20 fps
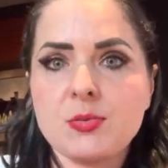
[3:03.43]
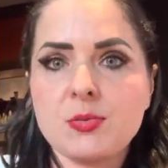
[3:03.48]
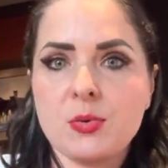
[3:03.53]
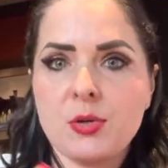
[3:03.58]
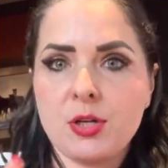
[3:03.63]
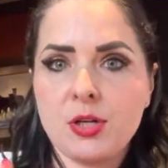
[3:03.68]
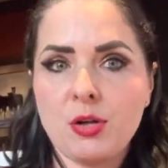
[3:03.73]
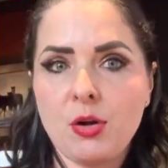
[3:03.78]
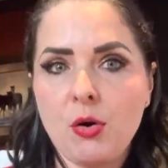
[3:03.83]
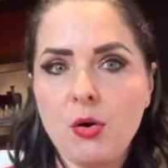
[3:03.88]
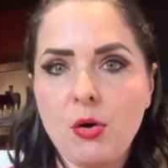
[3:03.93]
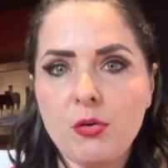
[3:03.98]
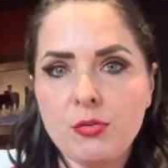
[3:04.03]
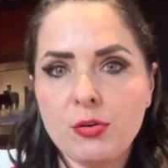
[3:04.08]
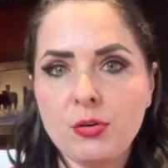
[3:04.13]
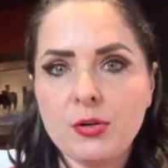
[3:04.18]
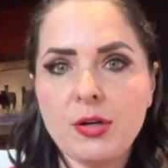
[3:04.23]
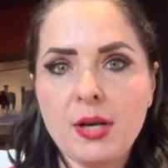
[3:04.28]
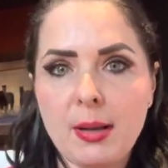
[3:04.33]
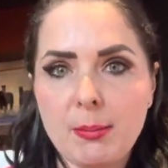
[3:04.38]
We're going to go over
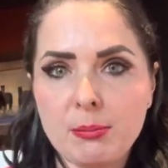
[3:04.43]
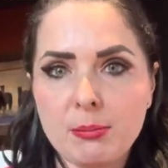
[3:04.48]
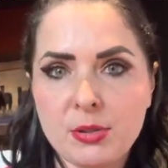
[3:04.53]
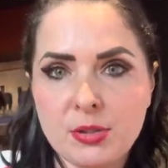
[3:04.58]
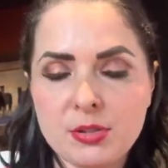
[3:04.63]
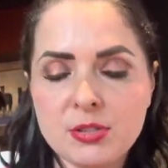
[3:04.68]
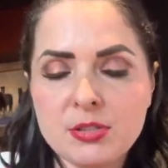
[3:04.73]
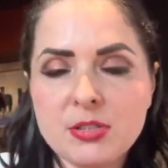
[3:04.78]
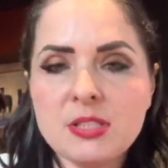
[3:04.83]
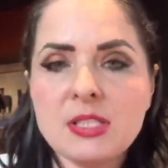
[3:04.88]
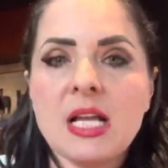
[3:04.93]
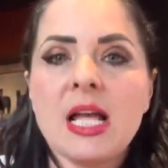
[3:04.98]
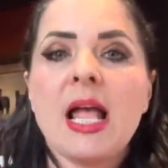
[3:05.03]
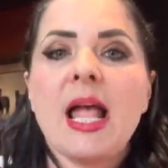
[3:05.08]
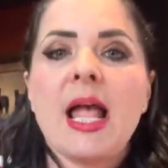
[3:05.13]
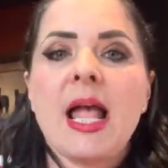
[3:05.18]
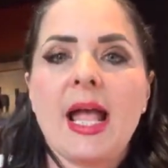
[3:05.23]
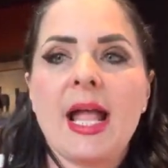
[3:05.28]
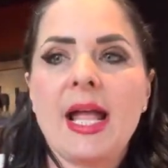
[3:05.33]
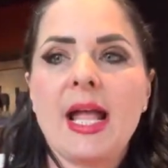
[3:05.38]
numbers,
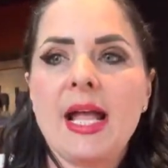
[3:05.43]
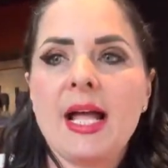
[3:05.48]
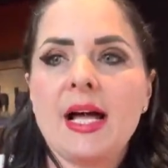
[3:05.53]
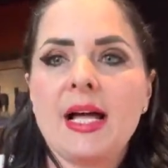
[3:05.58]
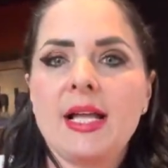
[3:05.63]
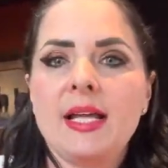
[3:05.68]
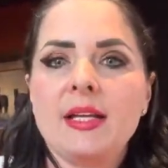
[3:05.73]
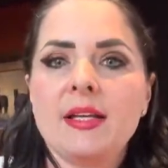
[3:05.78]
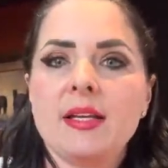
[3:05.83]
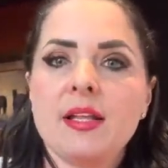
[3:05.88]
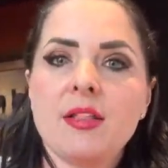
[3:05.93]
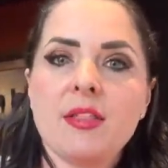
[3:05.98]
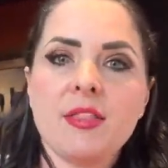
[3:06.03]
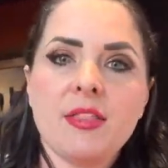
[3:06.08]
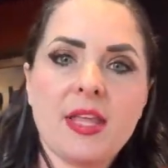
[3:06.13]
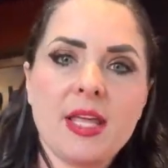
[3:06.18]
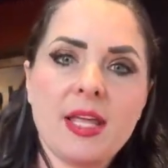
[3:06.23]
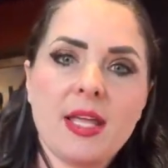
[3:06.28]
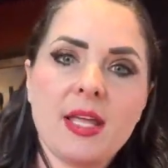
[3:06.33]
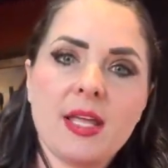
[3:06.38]
and
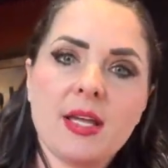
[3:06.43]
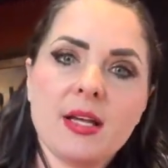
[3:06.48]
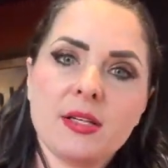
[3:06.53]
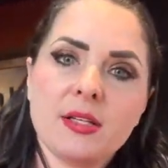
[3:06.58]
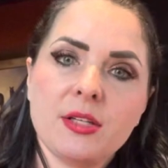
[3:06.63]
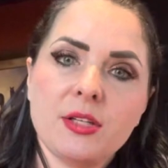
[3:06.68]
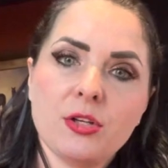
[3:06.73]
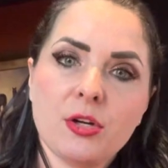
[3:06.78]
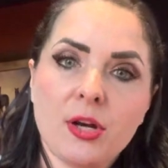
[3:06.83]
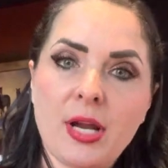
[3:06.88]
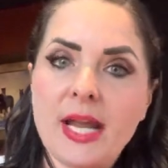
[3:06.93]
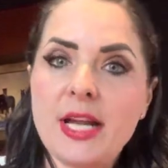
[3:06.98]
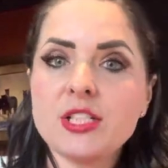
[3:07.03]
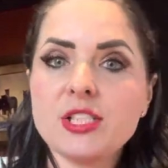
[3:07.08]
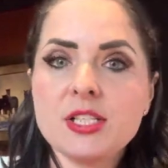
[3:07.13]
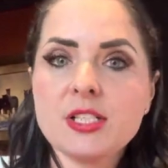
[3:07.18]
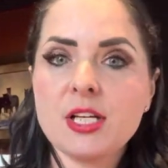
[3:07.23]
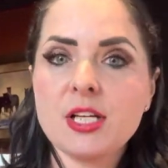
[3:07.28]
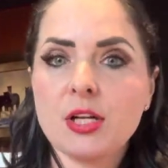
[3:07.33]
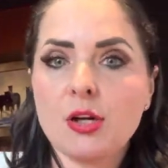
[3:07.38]
your
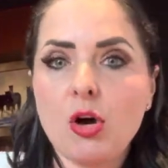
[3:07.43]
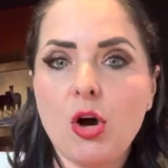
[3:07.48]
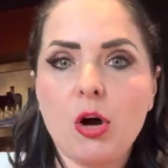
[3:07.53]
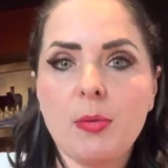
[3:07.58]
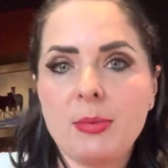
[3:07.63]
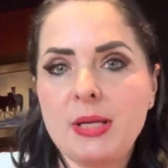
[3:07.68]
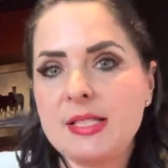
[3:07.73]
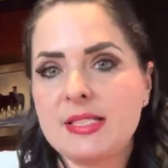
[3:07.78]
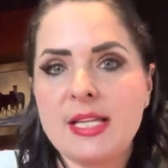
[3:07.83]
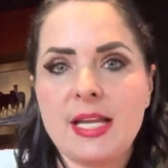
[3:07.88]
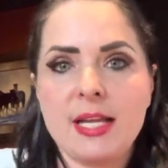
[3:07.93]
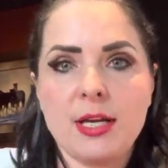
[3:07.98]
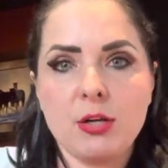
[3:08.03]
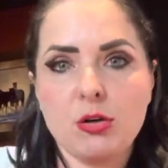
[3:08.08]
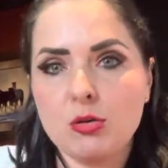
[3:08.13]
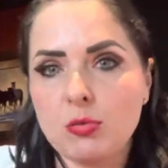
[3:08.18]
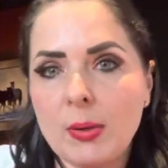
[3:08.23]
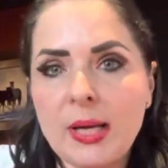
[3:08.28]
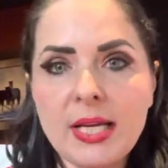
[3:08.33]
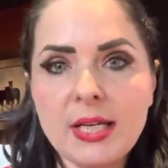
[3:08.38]
agent's going to call me and say,
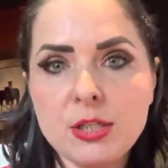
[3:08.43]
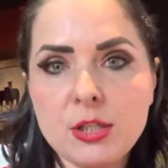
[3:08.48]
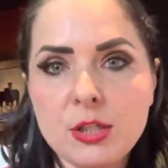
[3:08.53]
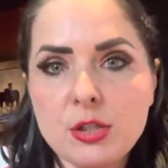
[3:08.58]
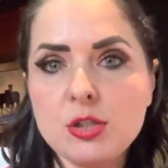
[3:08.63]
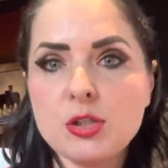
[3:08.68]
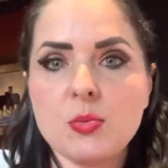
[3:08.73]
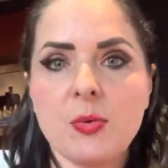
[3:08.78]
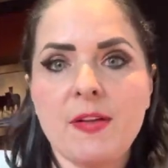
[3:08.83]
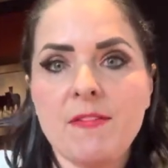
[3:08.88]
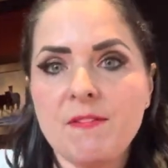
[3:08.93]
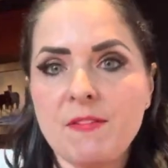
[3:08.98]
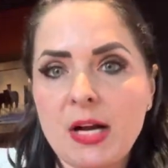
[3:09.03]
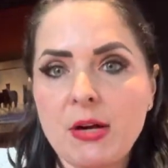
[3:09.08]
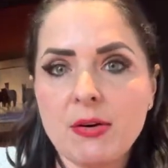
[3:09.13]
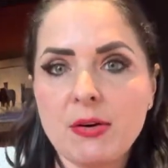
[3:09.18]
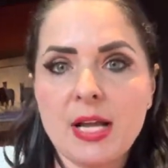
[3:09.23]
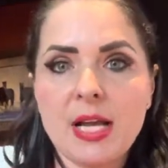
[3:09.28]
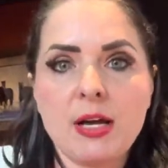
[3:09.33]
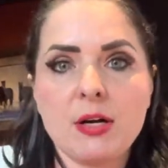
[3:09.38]
great news. We
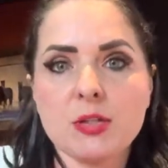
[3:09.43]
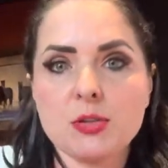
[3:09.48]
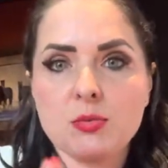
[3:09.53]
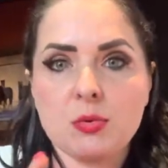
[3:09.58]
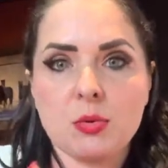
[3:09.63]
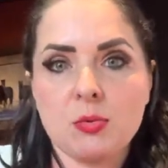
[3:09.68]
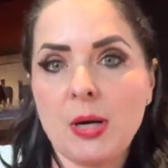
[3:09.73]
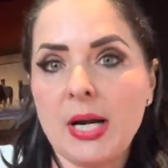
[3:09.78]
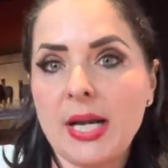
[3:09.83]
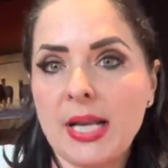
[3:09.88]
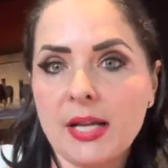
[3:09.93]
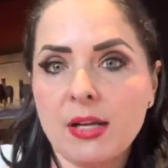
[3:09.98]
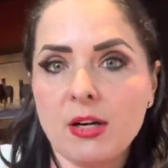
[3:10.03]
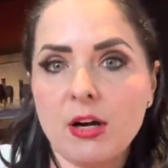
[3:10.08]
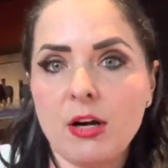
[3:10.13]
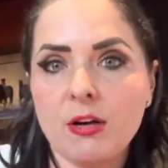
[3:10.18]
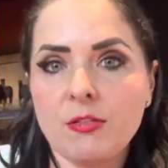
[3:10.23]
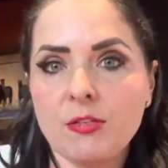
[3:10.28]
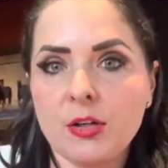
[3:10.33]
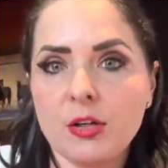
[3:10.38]
found a house. We're writing an
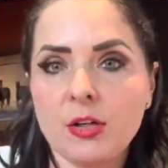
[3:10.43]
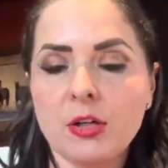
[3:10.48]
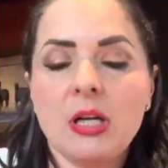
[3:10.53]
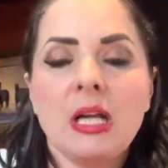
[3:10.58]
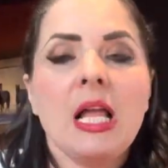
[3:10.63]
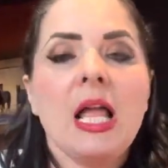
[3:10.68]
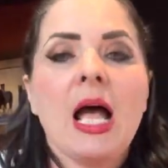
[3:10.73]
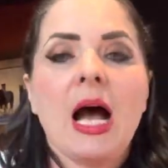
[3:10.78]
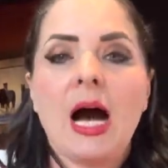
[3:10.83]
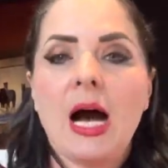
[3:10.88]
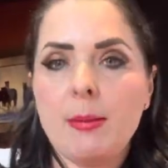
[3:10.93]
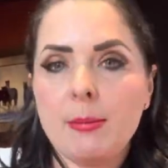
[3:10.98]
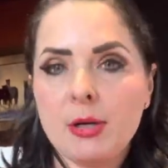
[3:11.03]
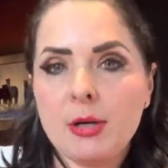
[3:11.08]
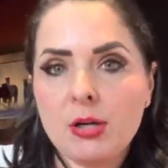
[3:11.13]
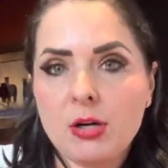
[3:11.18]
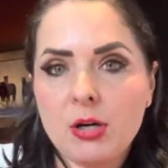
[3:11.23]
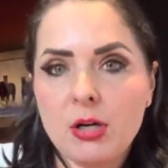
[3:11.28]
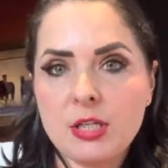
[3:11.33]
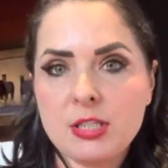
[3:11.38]
offer. I'm going
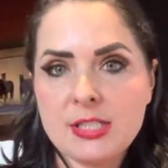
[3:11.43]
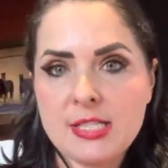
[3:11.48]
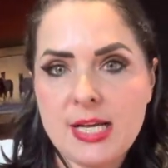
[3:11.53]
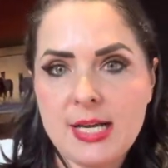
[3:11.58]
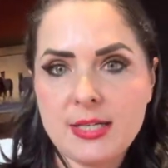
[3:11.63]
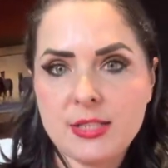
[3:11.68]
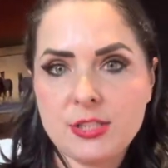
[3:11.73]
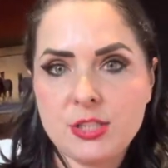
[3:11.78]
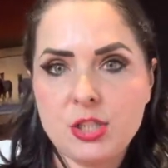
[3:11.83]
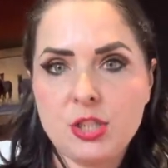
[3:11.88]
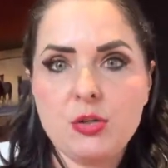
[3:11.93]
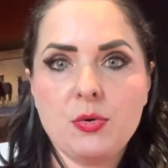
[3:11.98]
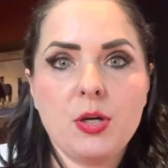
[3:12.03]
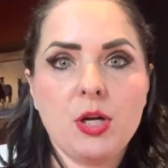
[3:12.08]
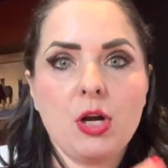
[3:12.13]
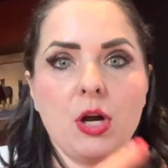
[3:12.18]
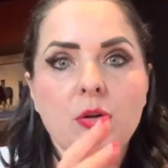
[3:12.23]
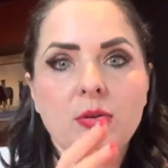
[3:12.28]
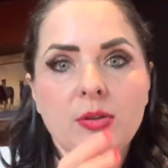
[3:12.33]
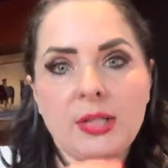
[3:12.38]
to contact you and
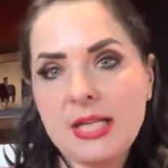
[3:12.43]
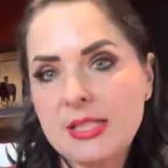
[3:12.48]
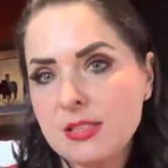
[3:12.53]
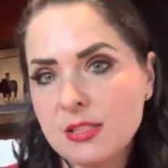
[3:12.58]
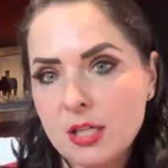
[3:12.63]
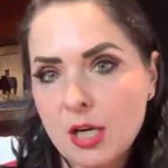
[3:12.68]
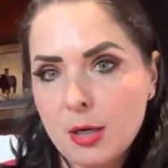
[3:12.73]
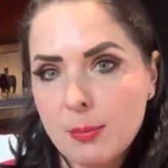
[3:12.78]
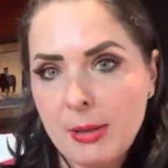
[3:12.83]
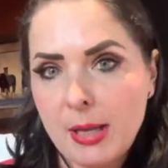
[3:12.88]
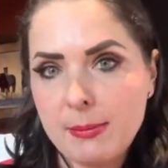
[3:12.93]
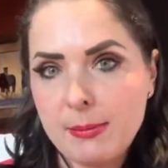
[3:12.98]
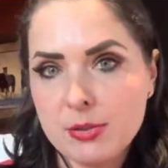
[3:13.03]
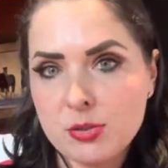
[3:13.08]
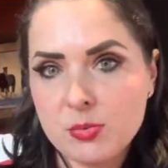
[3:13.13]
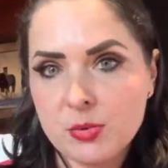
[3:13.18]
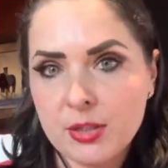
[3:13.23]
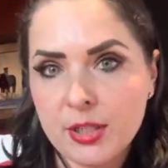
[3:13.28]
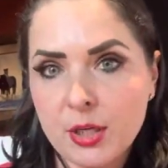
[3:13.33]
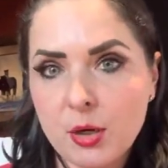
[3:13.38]
go, let's talk payments
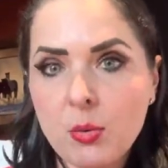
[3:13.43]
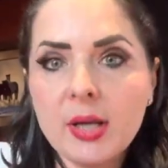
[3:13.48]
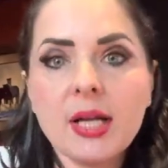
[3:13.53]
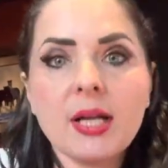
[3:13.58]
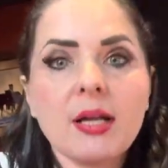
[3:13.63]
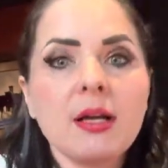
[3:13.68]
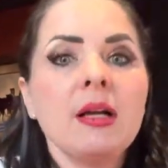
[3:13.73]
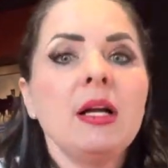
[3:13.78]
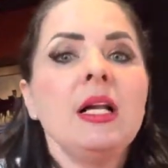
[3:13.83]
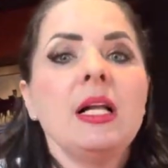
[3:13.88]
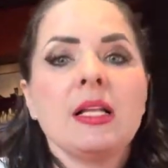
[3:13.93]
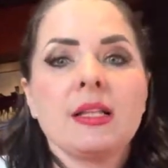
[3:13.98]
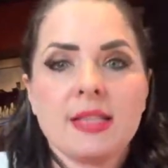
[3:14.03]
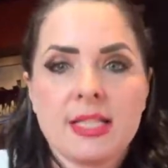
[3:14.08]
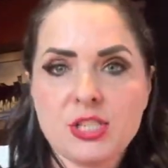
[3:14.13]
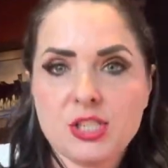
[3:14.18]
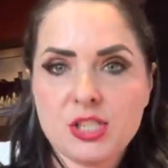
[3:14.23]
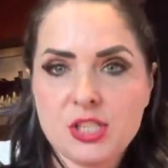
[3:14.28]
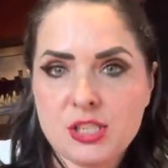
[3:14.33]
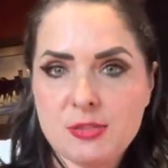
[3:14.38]
really quick.
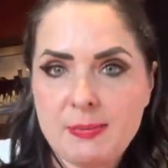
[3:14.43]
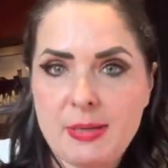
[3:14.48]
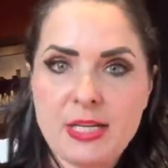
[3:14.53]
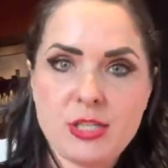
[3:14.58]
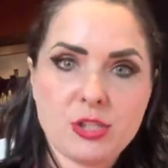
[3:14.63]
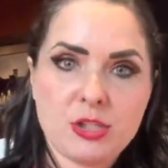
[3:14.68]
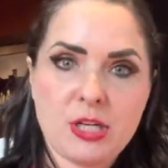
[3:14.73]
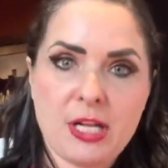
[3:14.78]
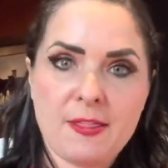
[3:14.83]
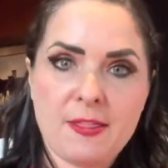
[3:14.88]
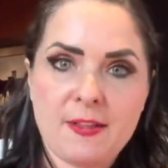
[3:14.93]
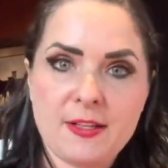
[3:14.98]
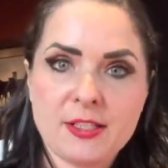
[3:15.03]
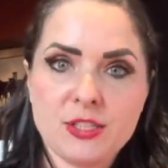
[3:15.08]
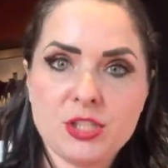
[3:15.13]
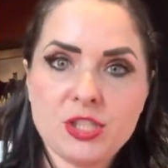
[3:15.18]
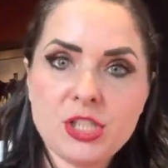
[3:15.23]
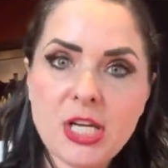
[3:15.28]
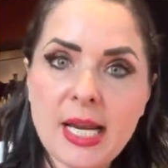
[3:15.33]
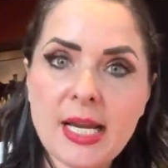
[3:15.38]
Let's just make sure nothing's
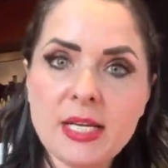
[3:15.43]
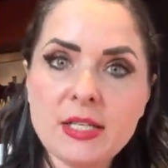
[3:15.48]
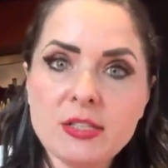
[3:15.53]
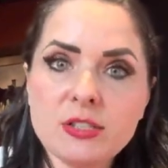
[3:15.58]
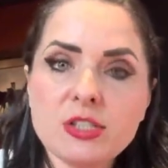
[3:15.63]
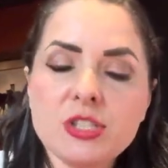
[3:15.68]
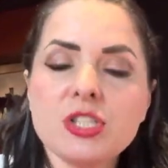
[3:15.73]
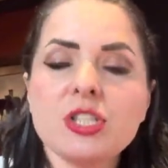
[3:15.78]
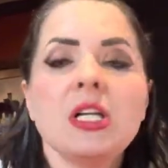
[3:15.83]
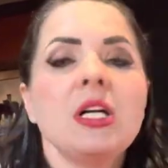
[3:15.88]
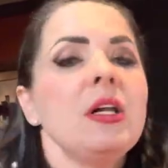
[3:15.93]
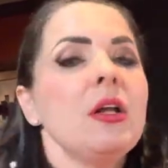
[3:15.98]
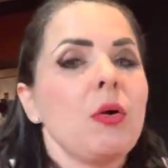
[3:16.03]
changed.